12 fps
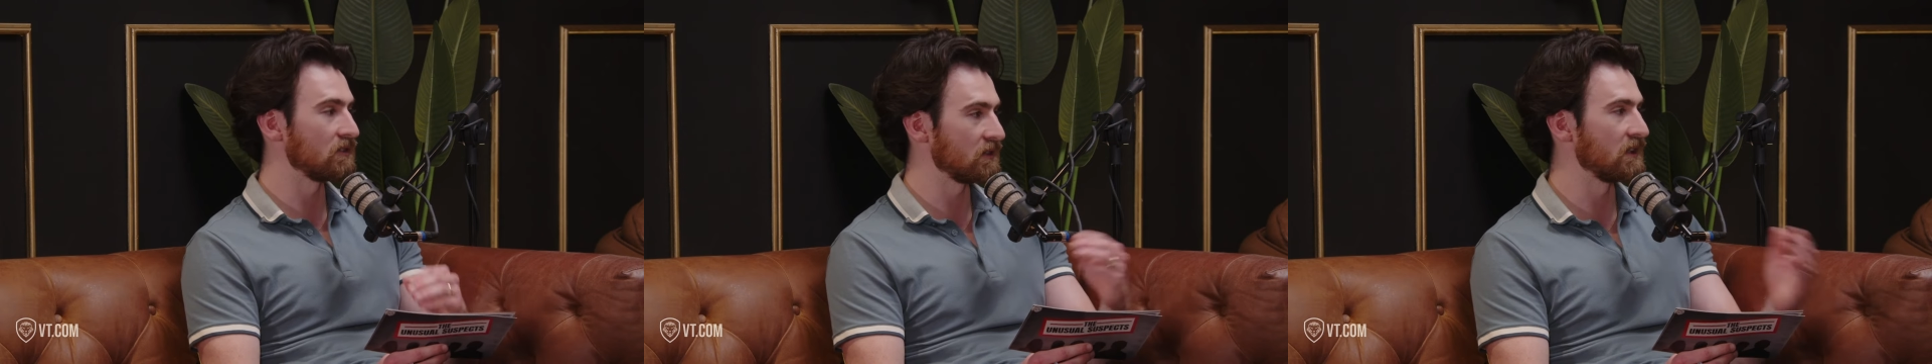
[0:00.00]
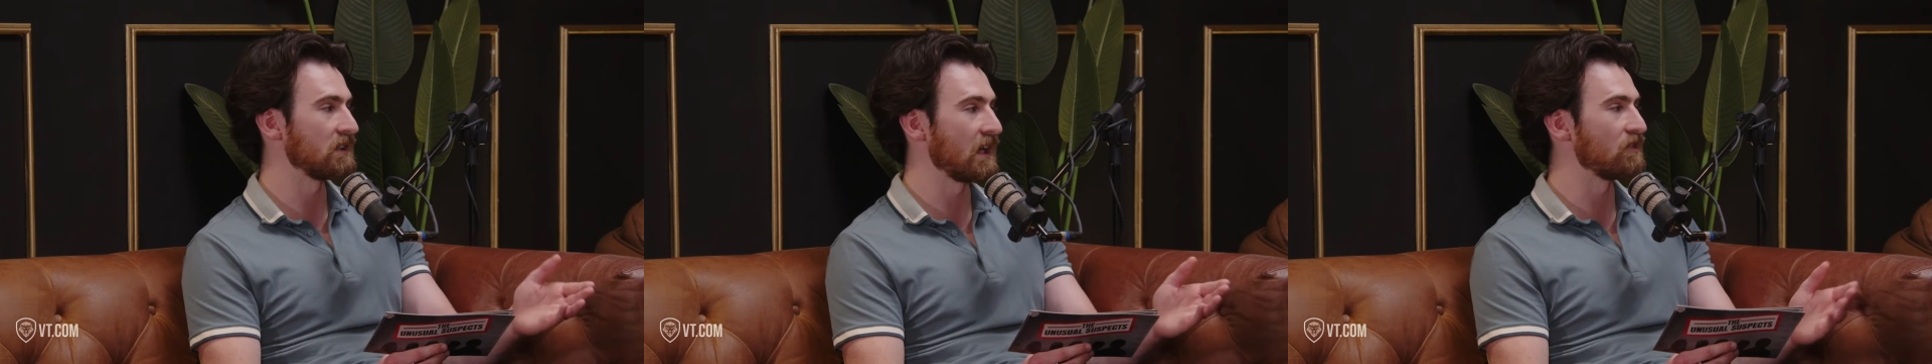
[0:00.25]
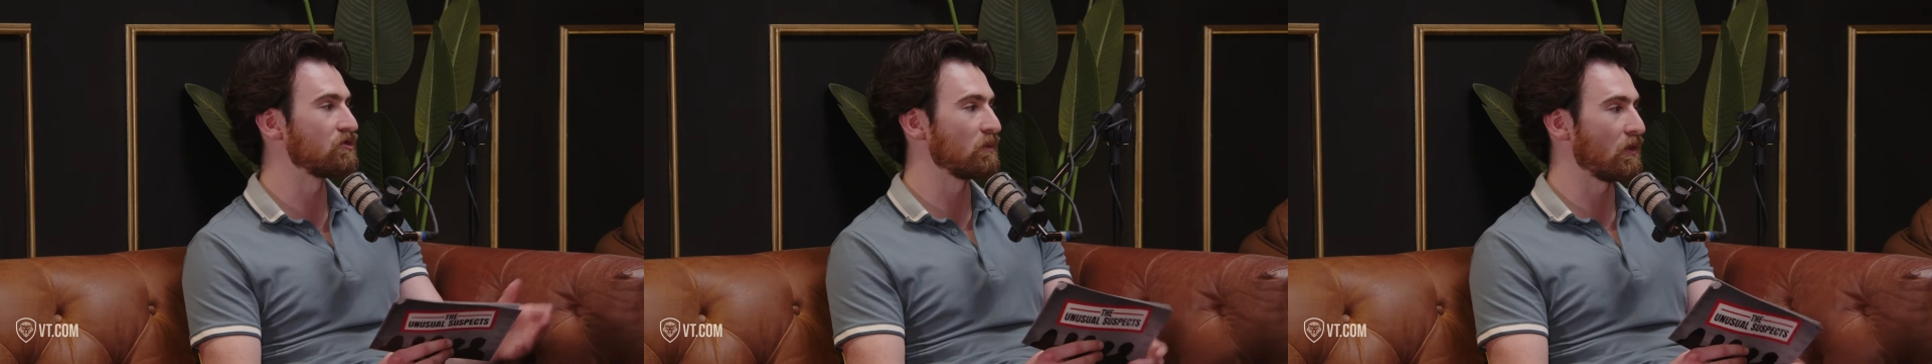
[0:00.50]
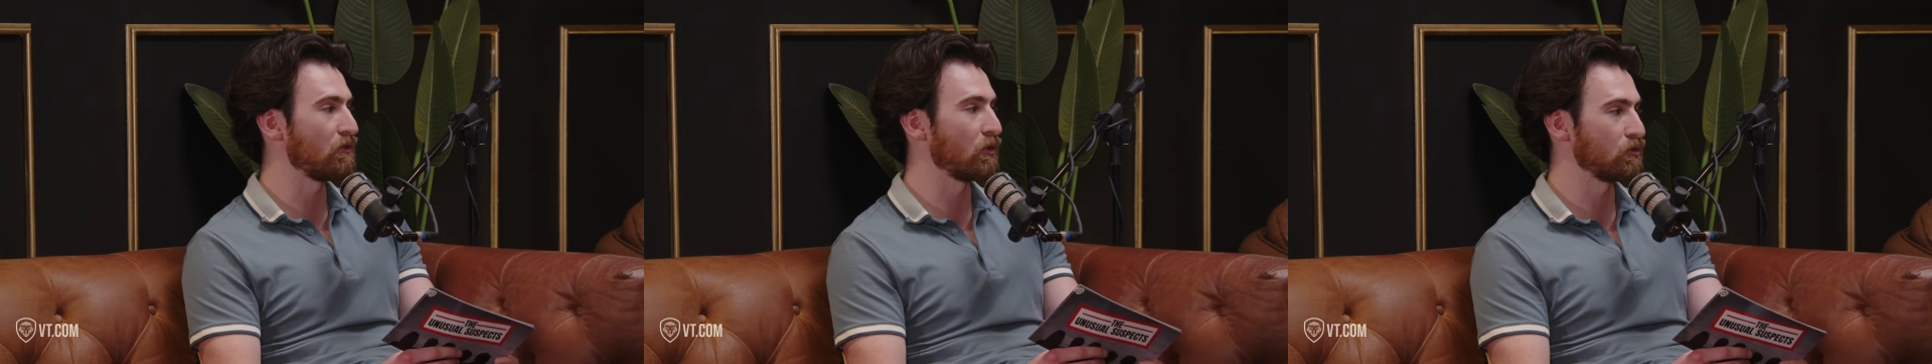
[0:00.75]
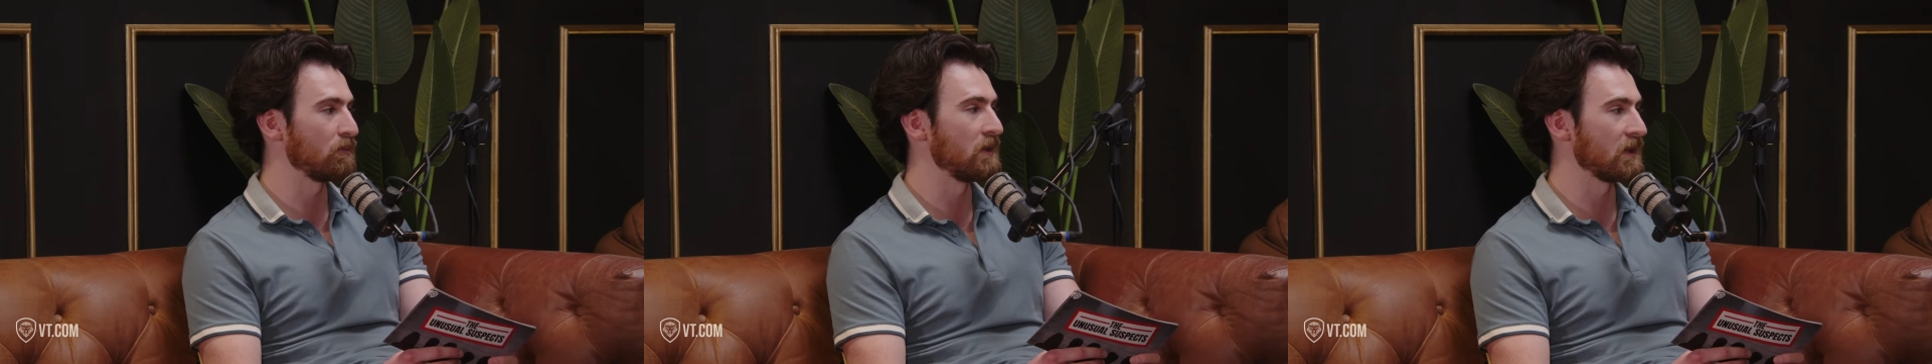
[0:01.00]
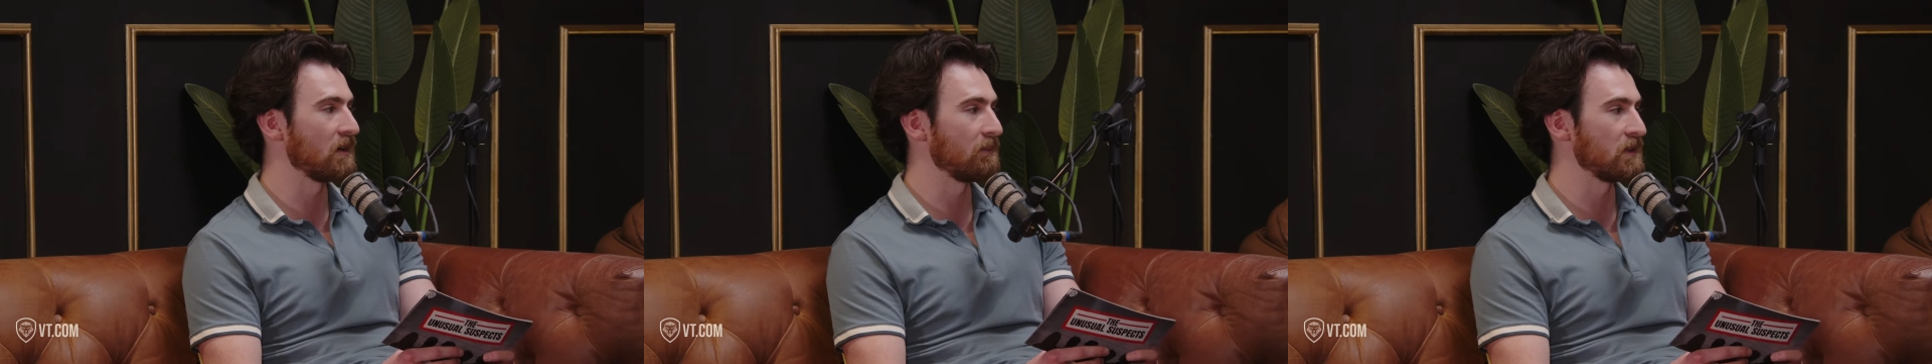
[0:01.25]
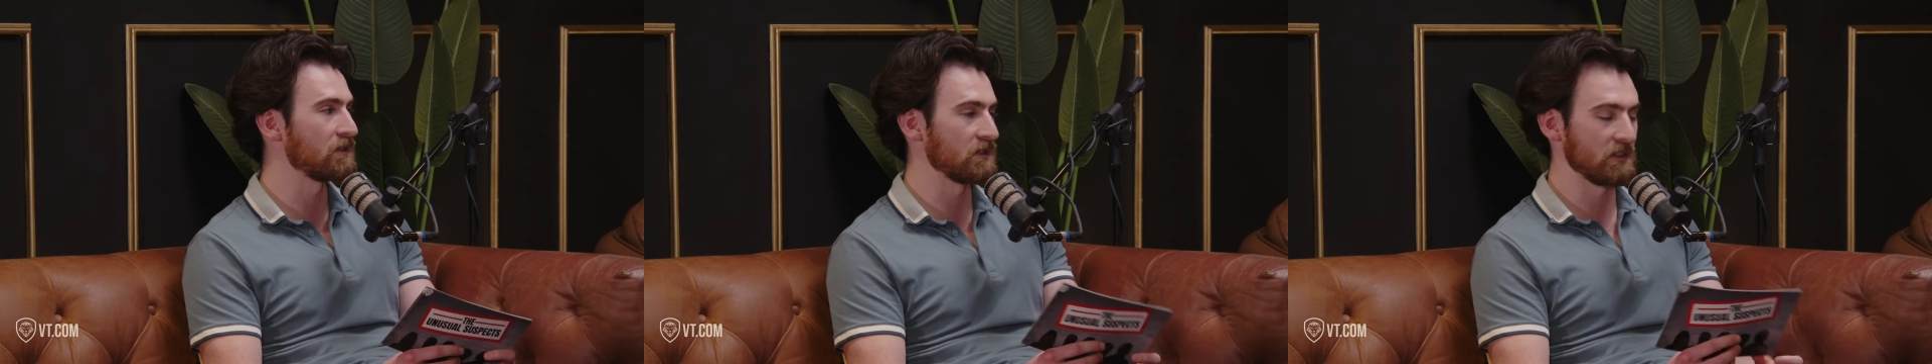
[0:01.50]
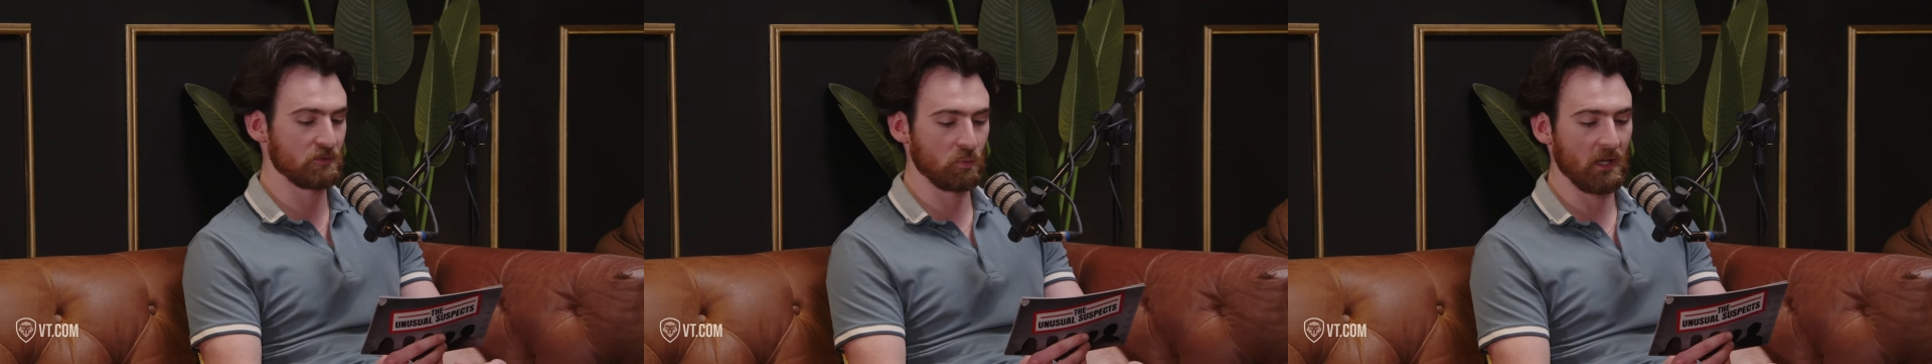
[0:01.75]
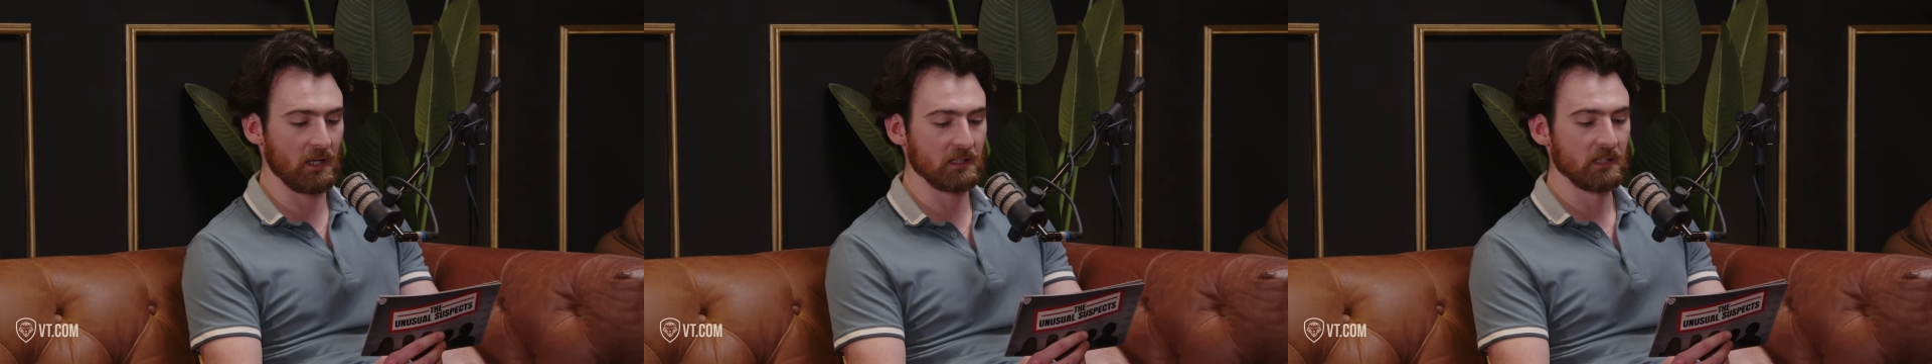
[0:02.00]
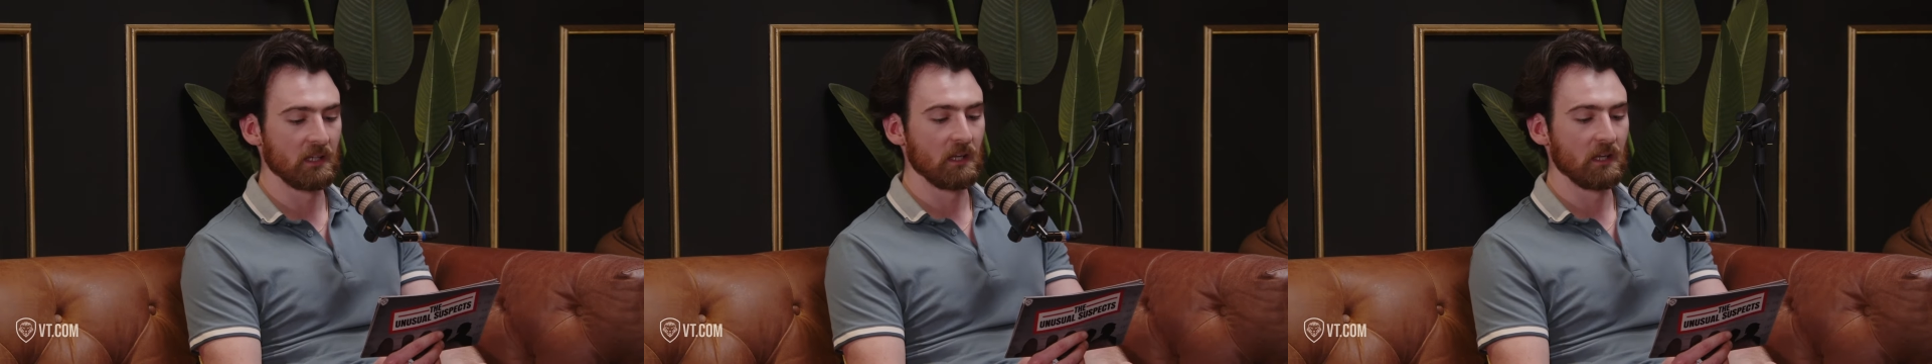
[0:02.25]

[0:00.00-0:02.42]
engaging with social media companies in this way.